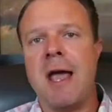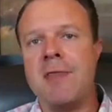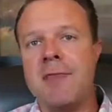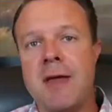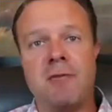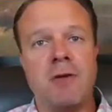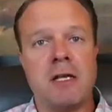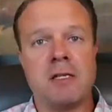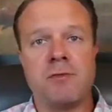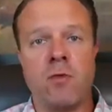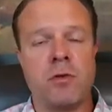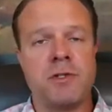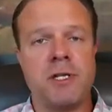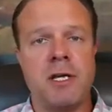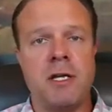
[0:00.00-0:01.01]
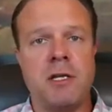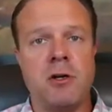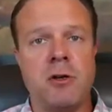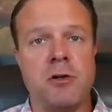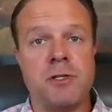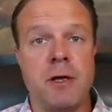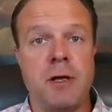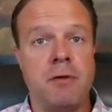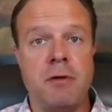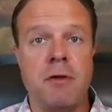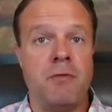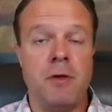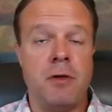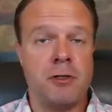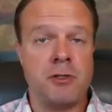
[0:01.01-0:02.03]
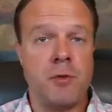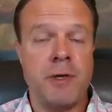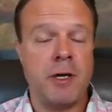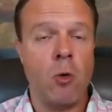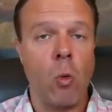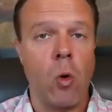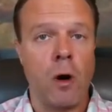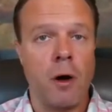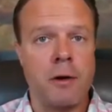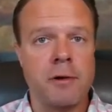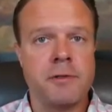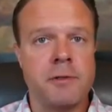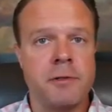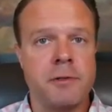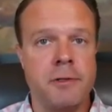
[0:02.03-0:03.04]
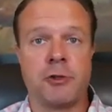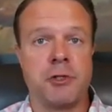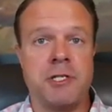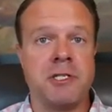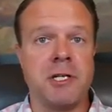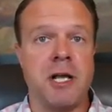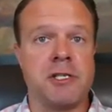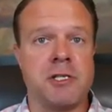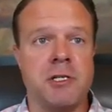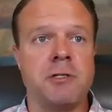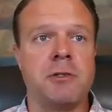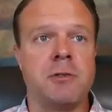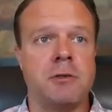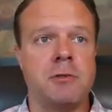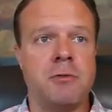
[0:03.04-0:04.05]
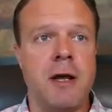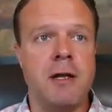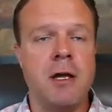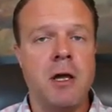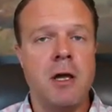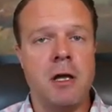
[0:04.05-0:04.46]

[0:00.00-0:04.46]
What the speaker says: And then fast forward 10 years, assuming it worked, it usually doesn't, right?